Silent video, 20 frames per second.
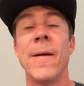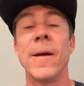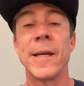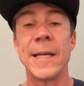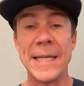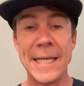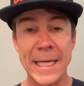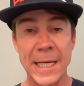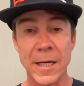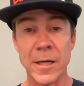
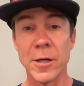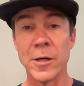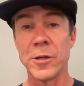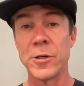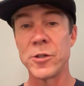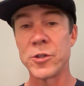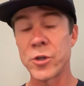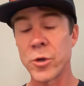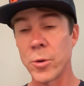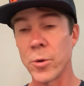
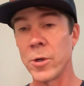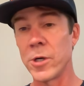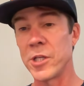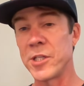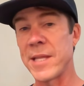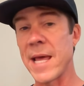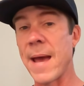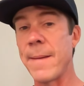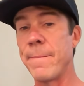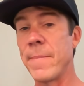geared
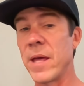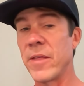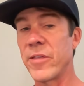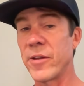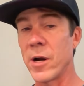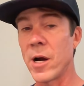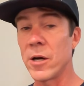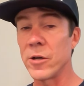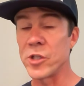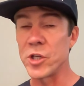towards that
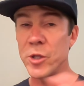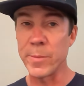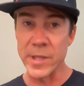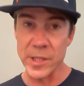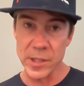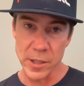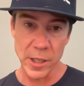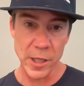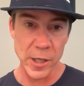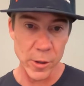methodology. But,
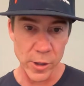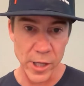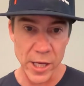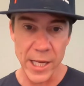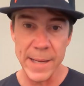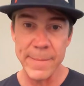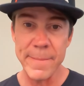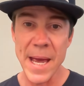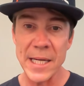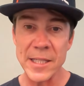you know,
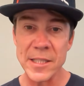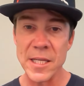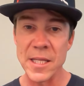getting back to